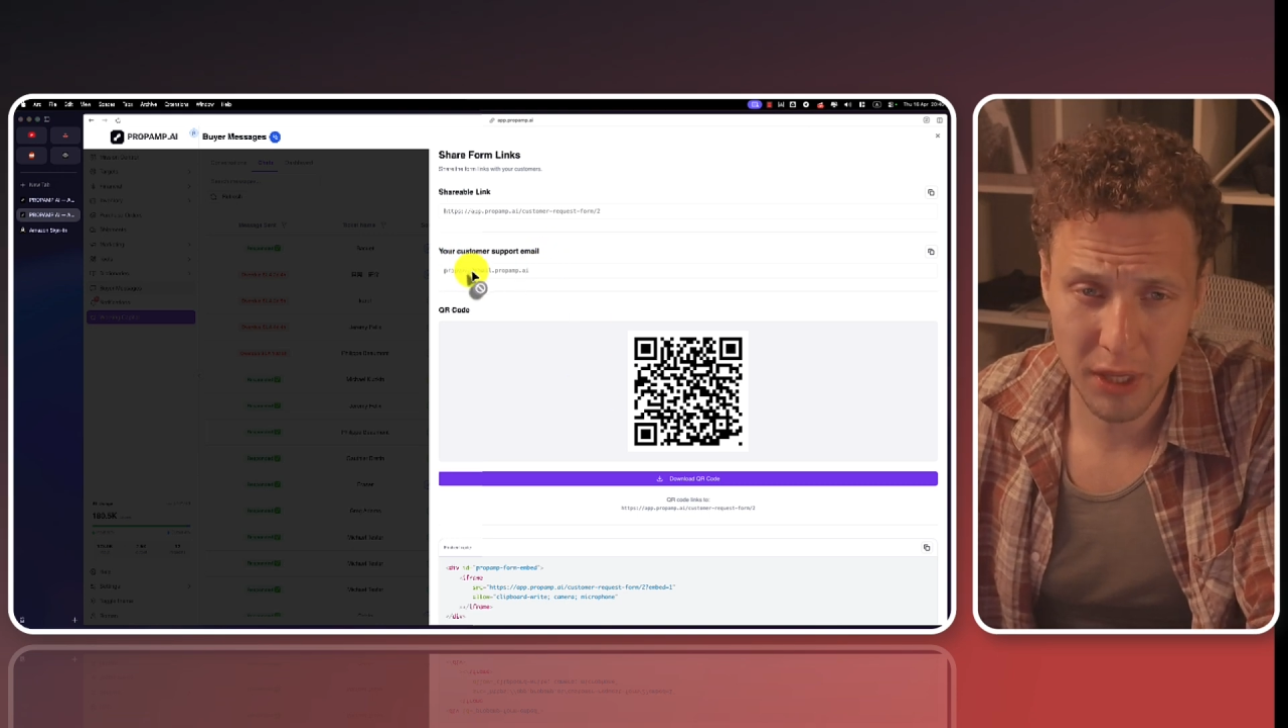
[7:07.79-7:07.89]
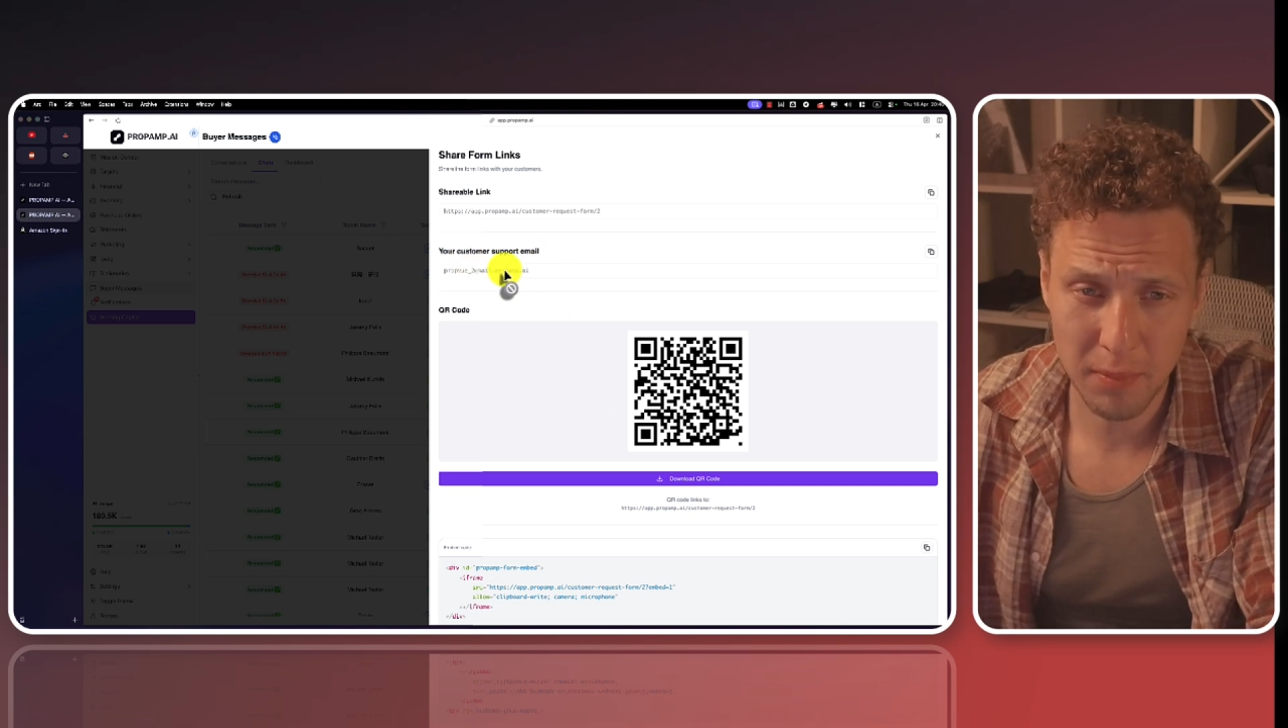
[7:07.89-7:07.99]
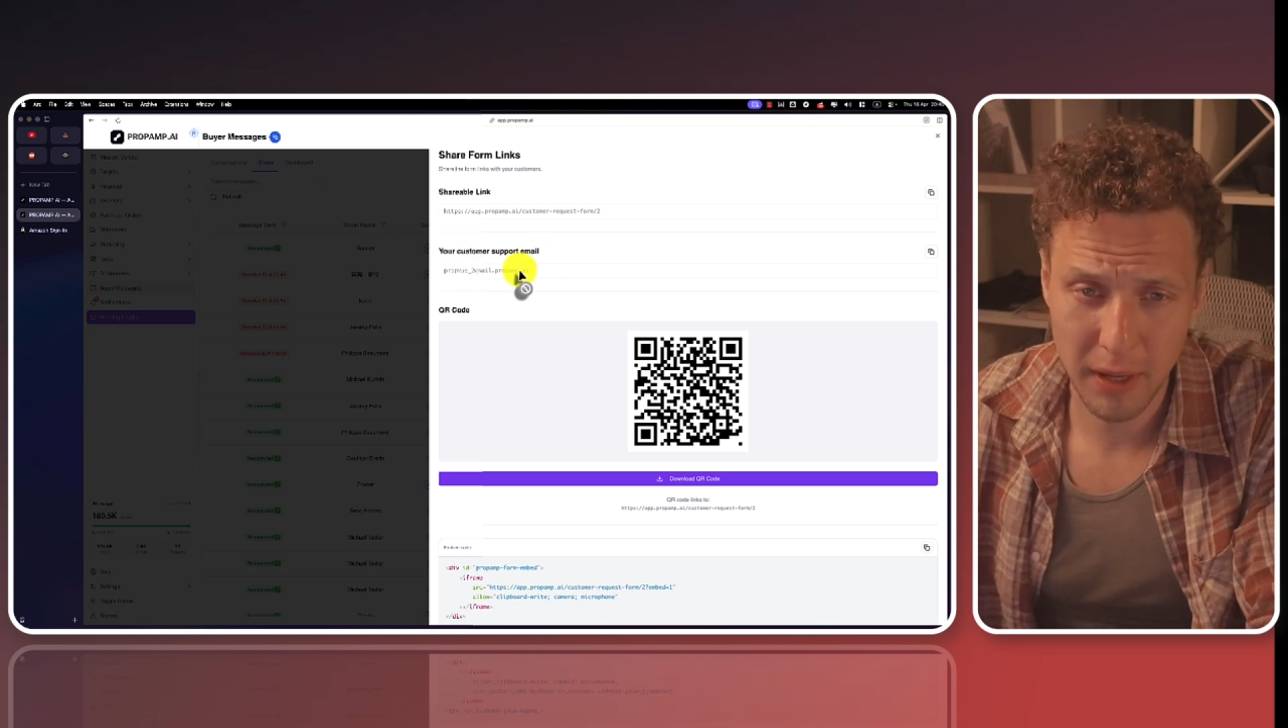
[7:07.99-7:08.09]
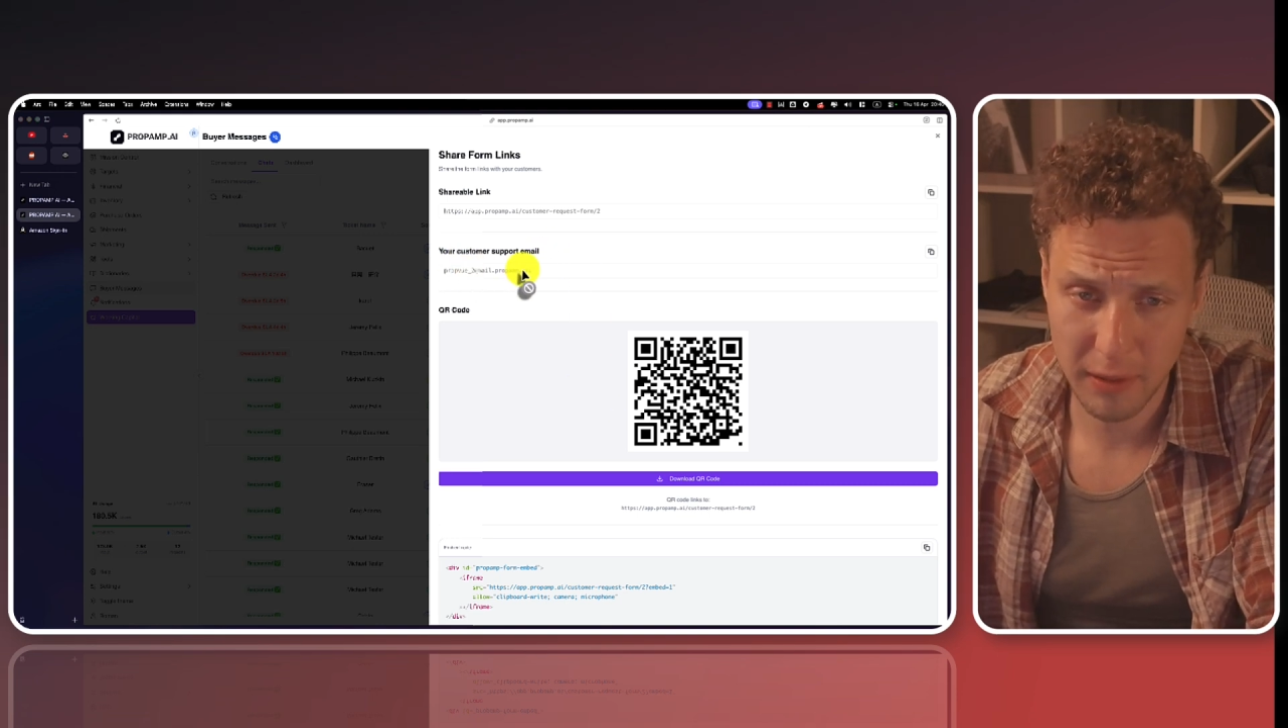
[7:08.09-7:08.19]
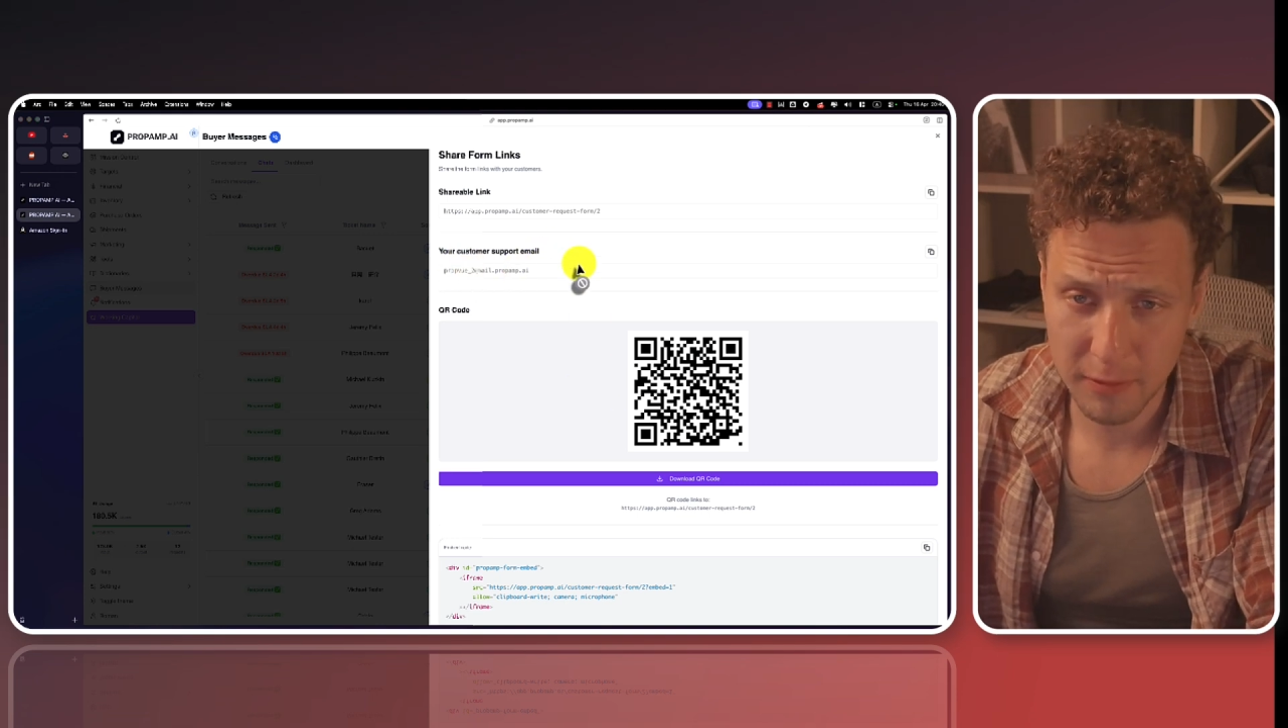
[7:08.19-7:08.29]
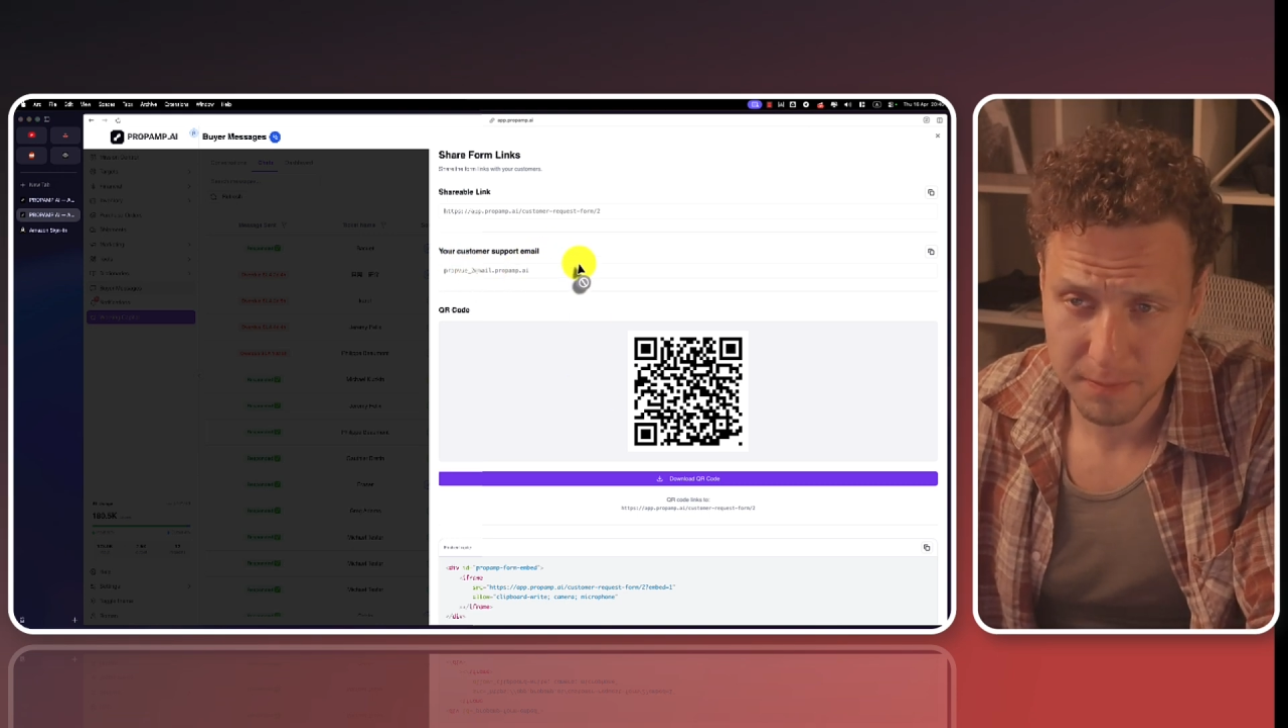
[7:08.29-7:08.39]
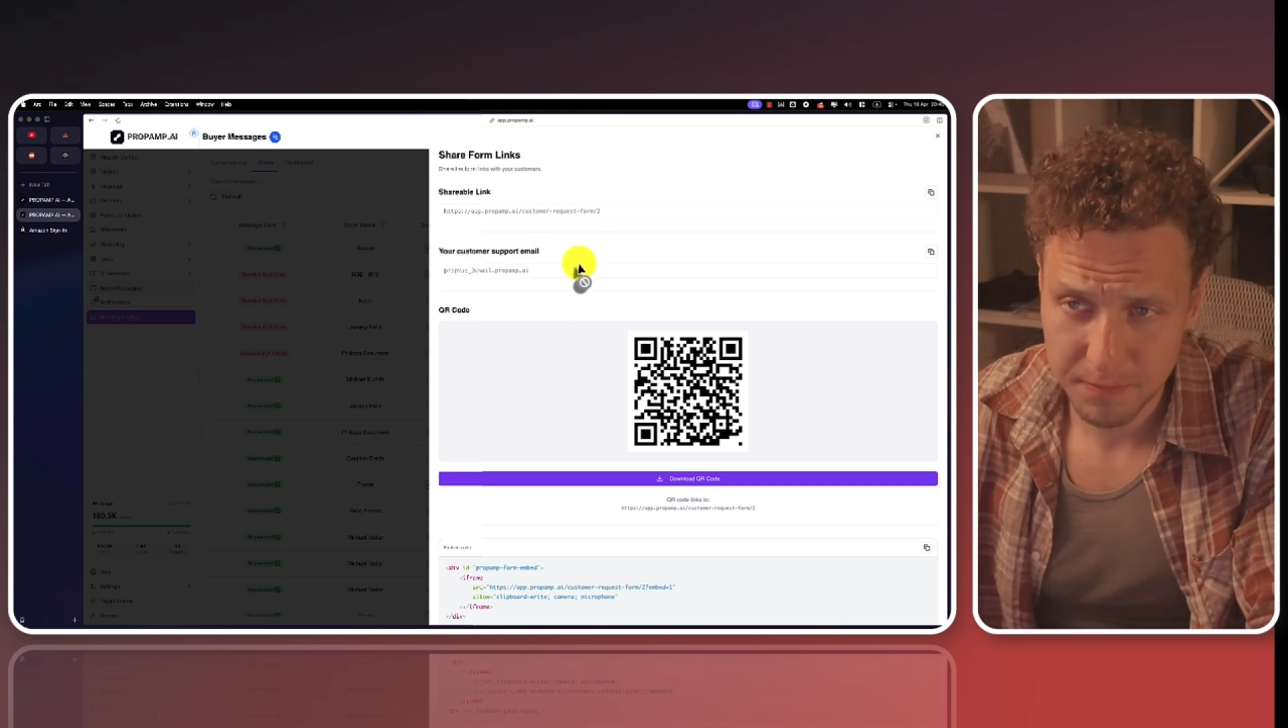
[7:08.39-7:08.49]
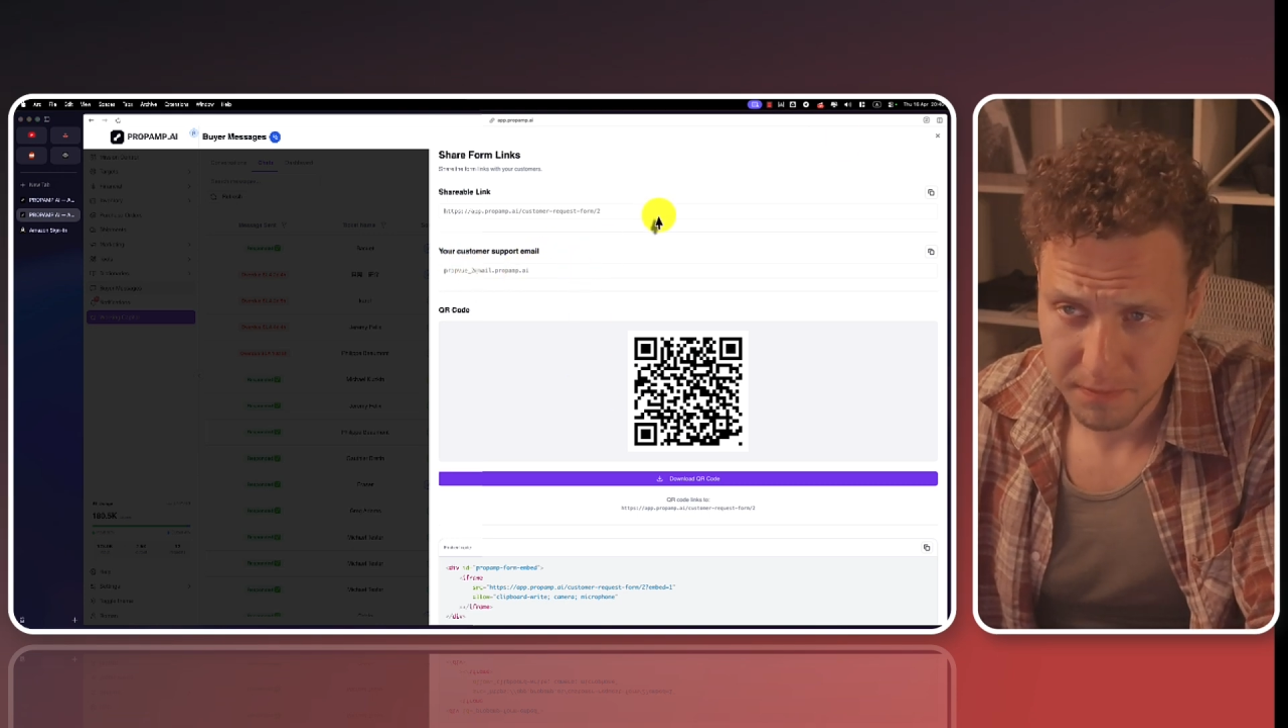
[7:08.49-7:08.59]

email.